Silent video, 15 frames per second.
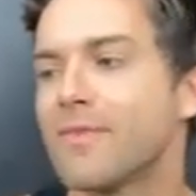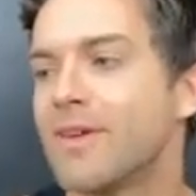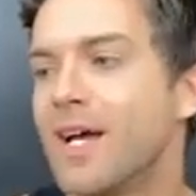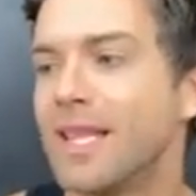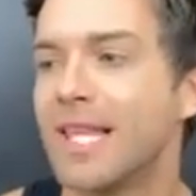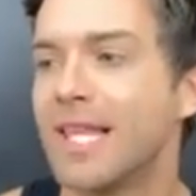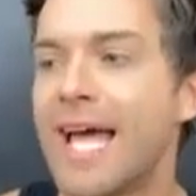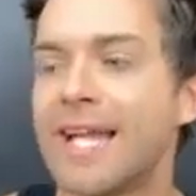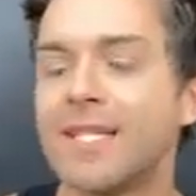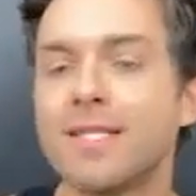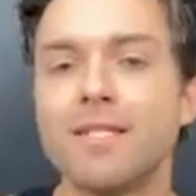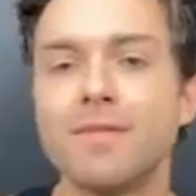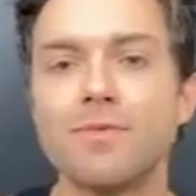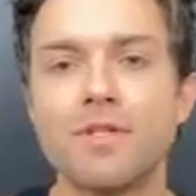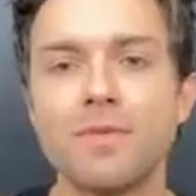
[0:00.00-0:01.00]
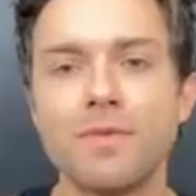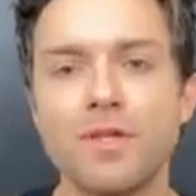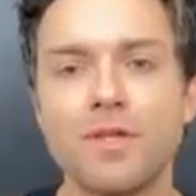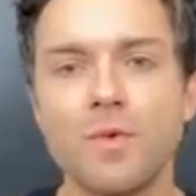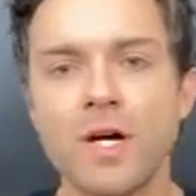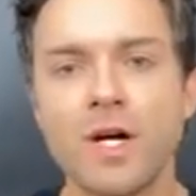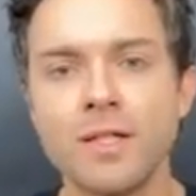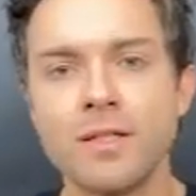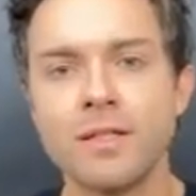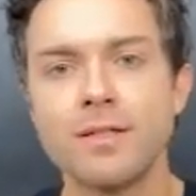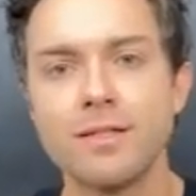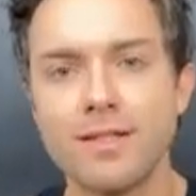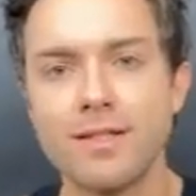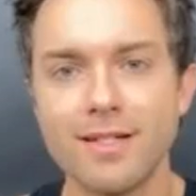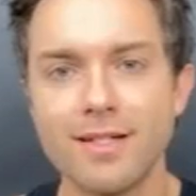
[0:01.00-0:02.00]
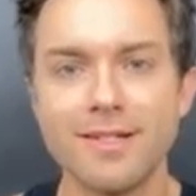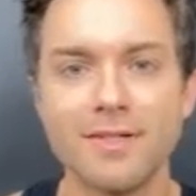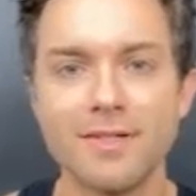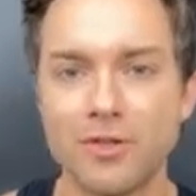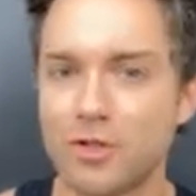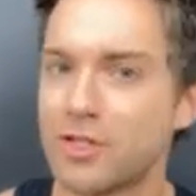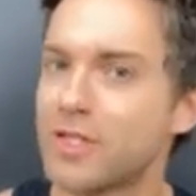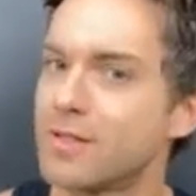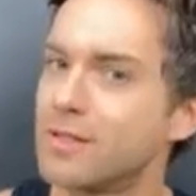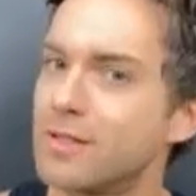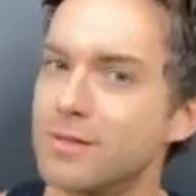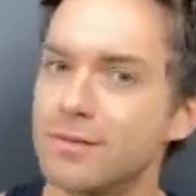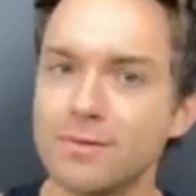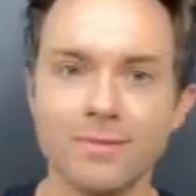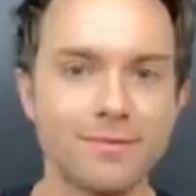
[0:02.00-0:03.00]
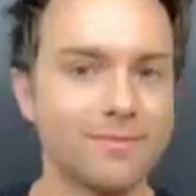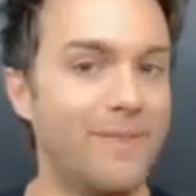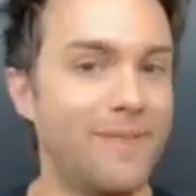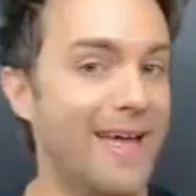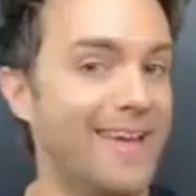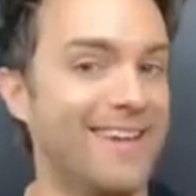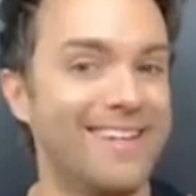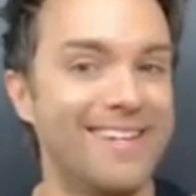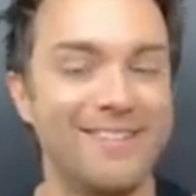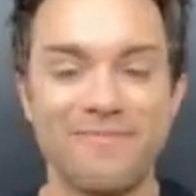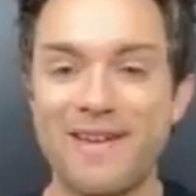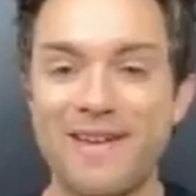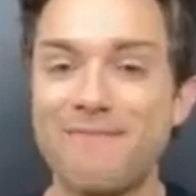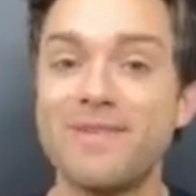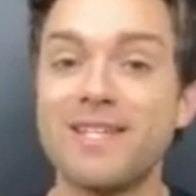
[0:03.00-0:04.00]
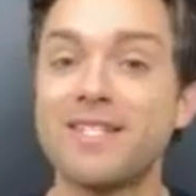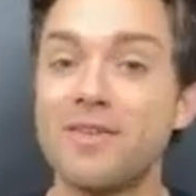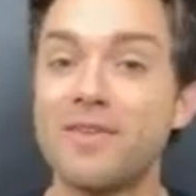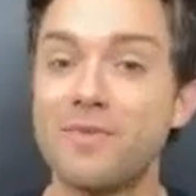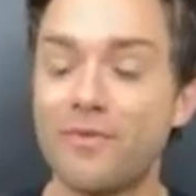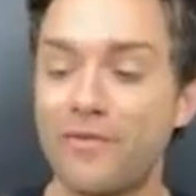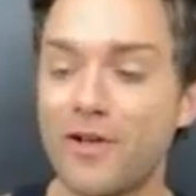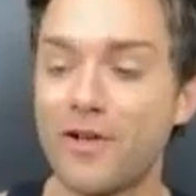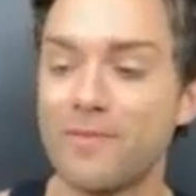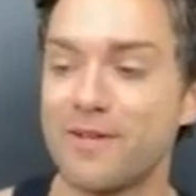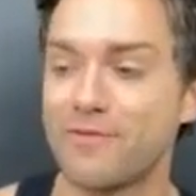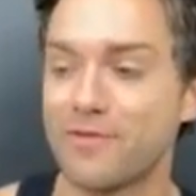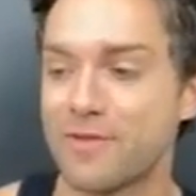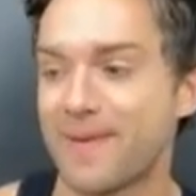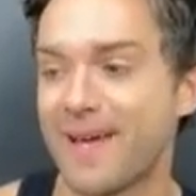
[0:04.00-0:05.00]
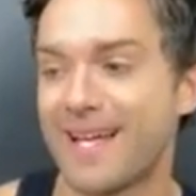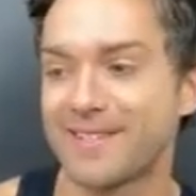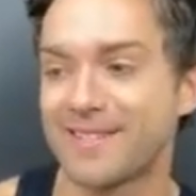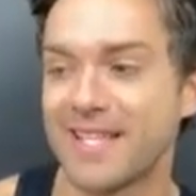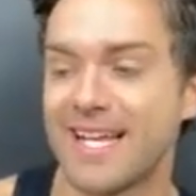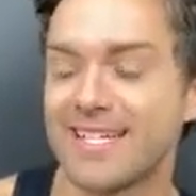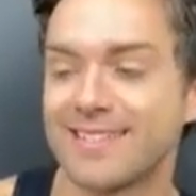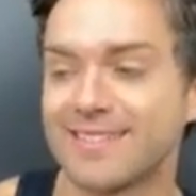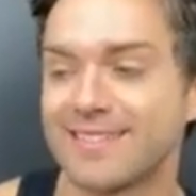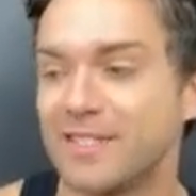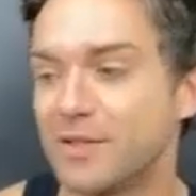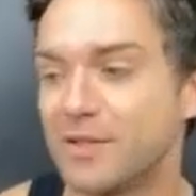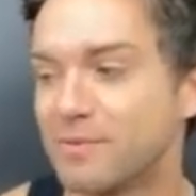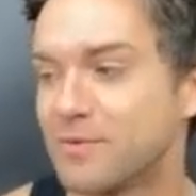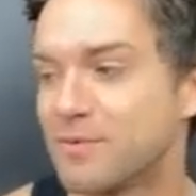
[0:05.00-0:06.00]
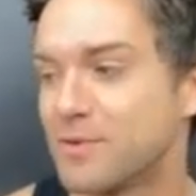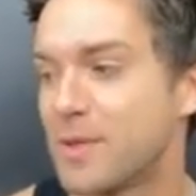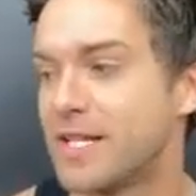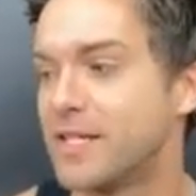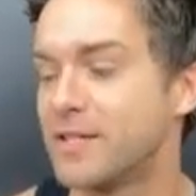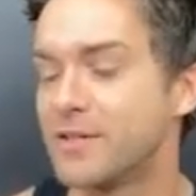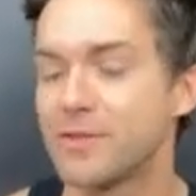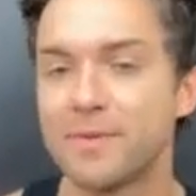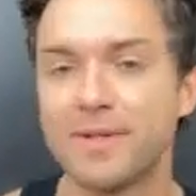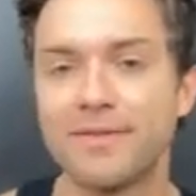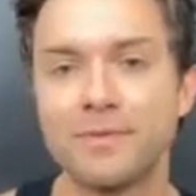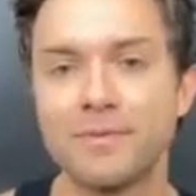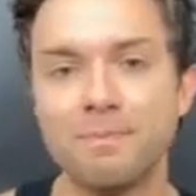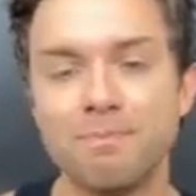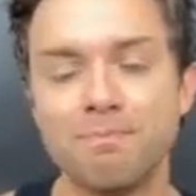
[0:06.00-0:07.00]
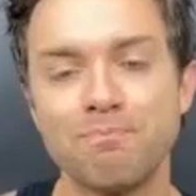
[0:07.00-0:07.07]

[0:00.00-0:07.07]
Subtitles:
Atlanta seems to be the one that is just been busy with filming for the past 20 years or whatever.